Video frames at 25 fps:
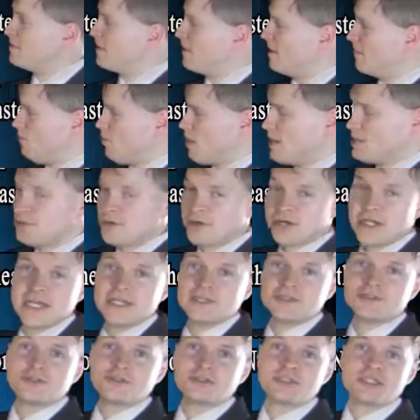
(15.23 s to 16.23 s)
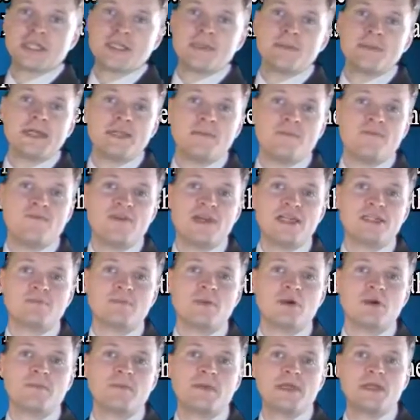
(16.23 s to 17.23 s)
of weather and nature, send them in
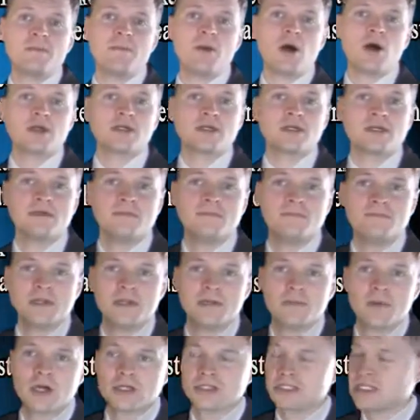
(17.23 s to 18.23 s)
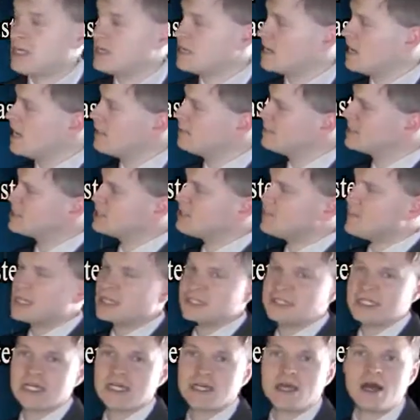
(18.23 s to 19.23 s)
Facebook, MeteoMark, MeteoMark.com at
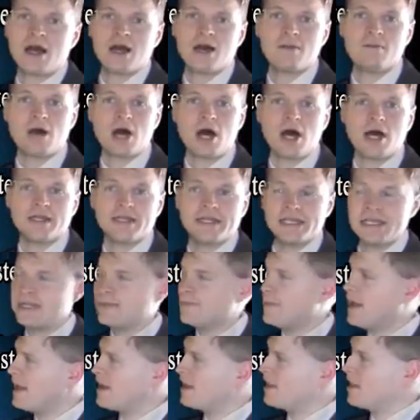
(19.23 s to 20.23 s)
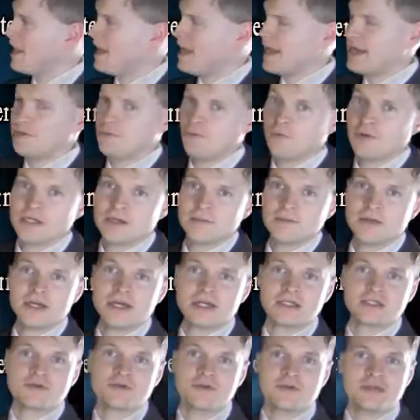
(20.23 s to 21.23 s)
gmail.com, on email, and
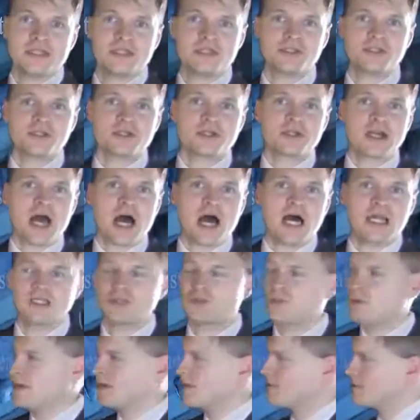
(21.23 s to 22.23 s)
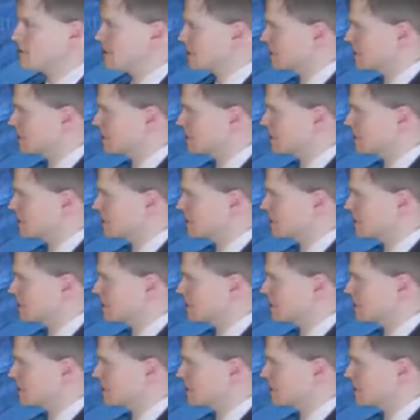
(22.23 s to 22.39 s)
WX Northeastern on Twitter.